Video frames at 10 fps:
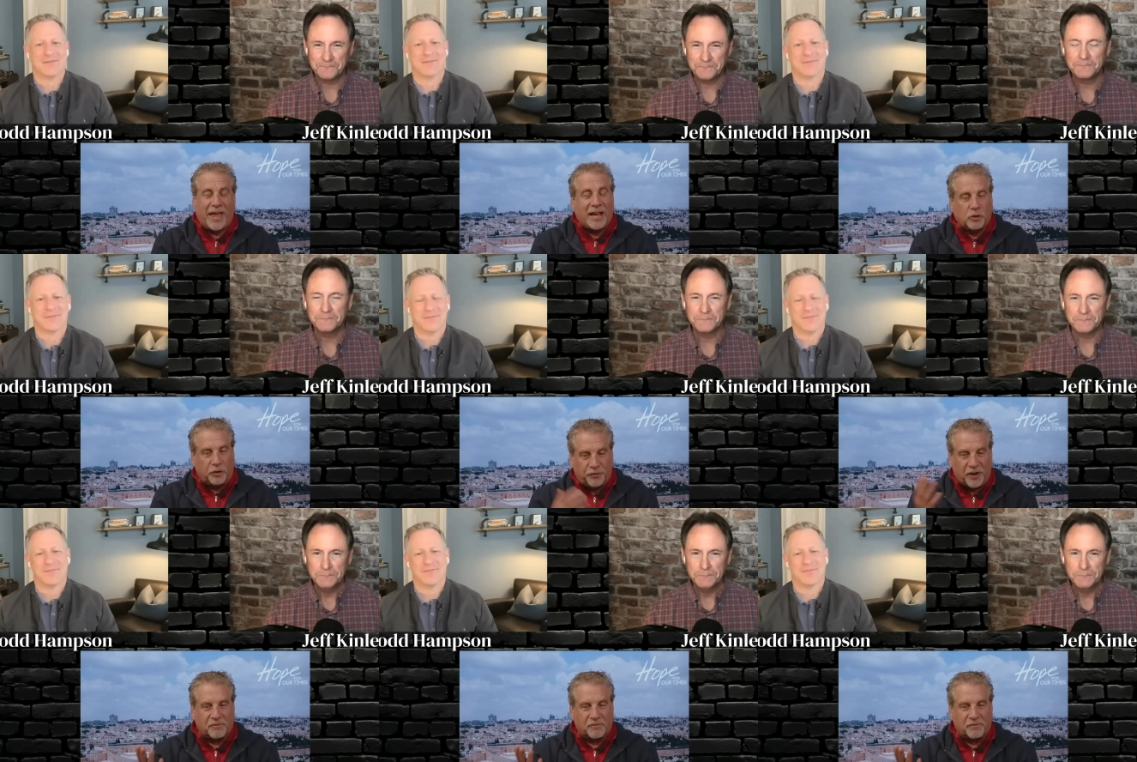Speaker 1: actually
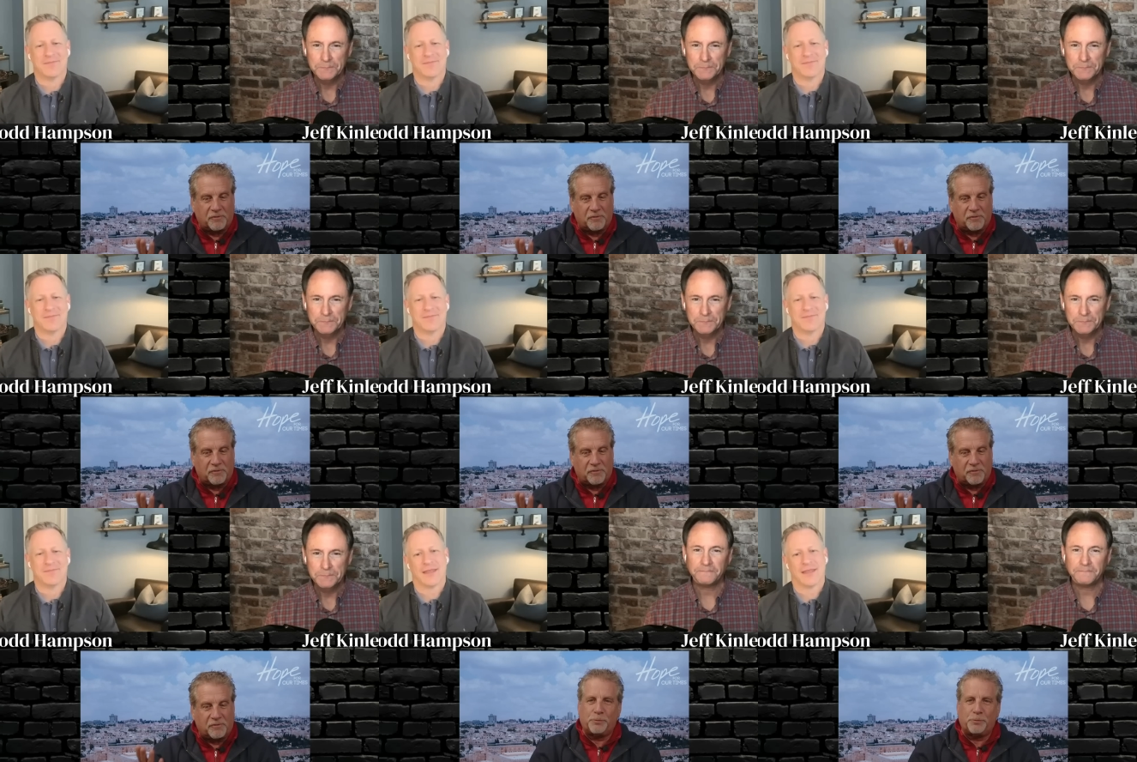several years ago
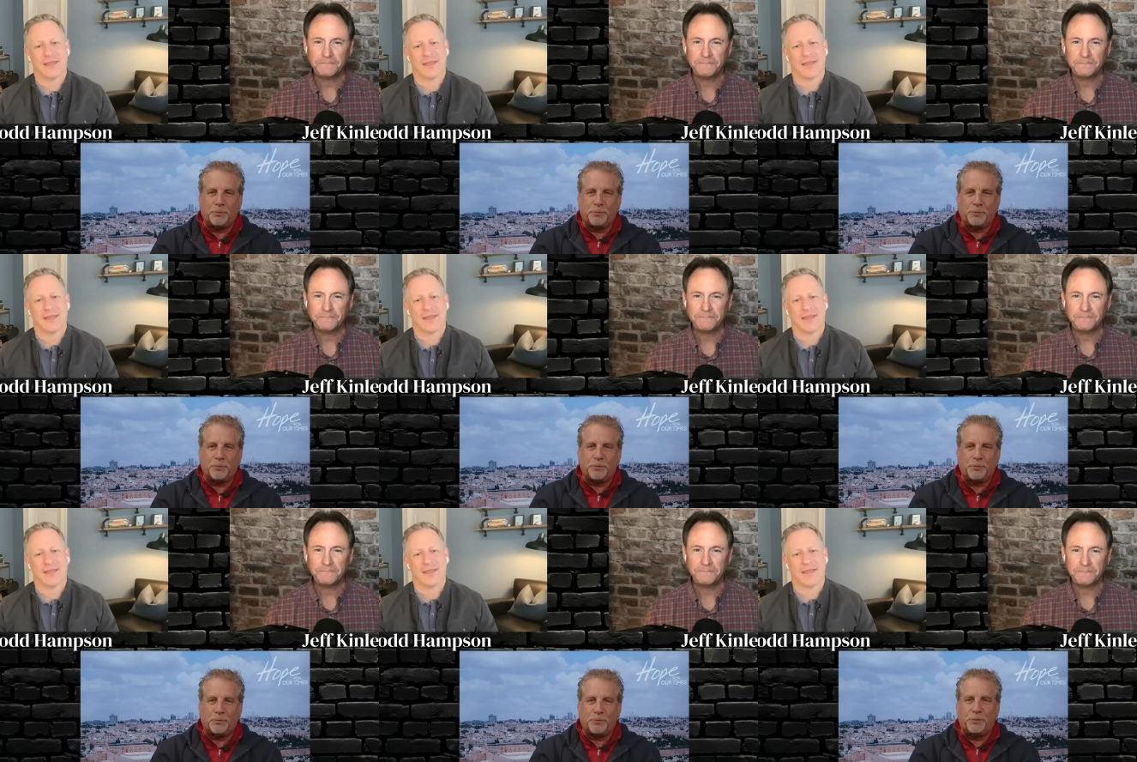this isn't the first
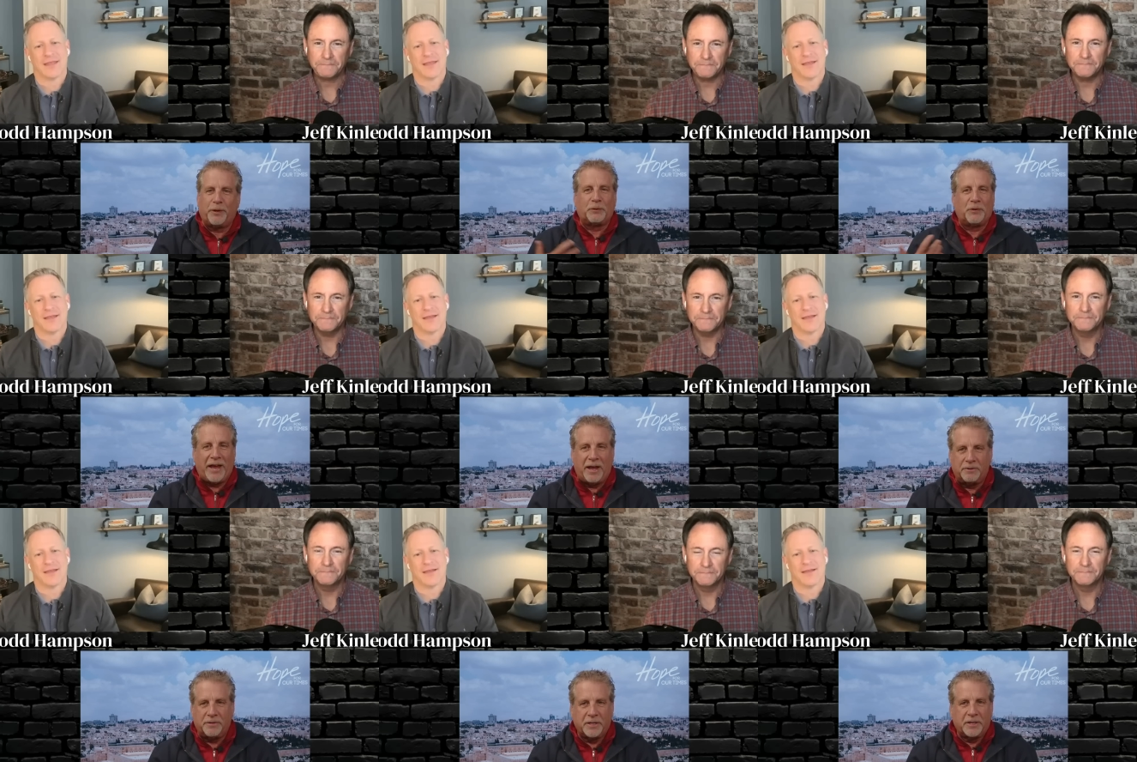time it's been
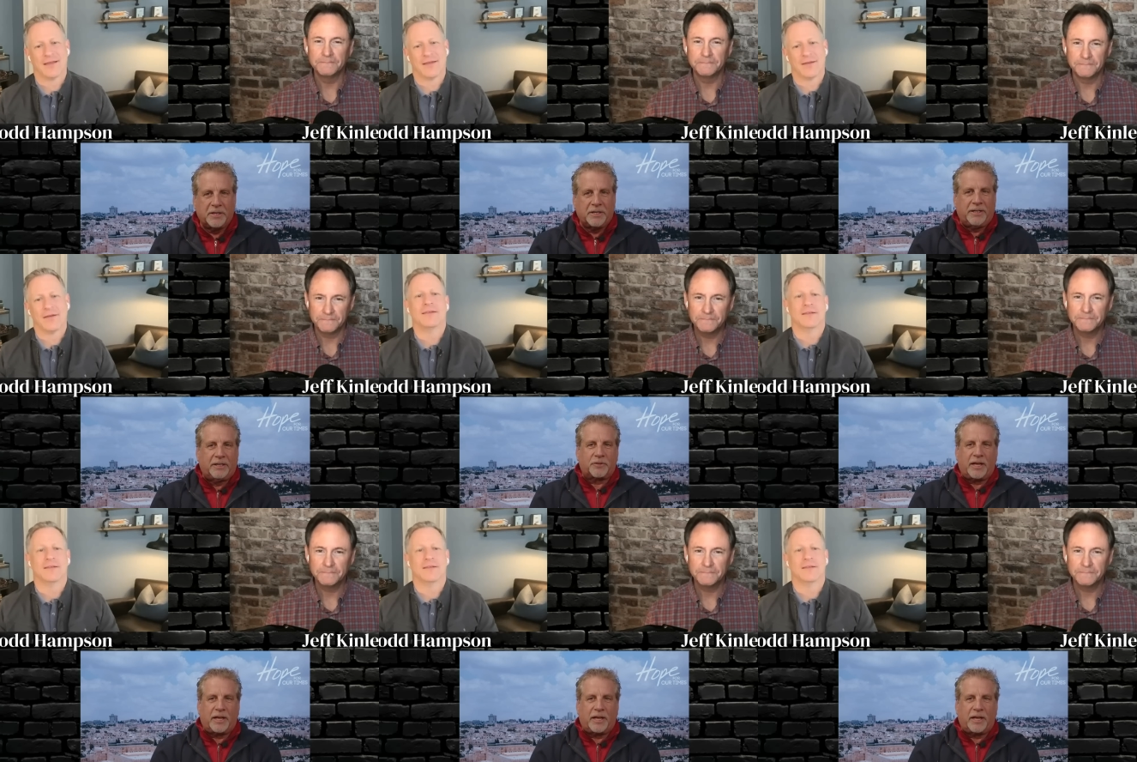around it's yeah.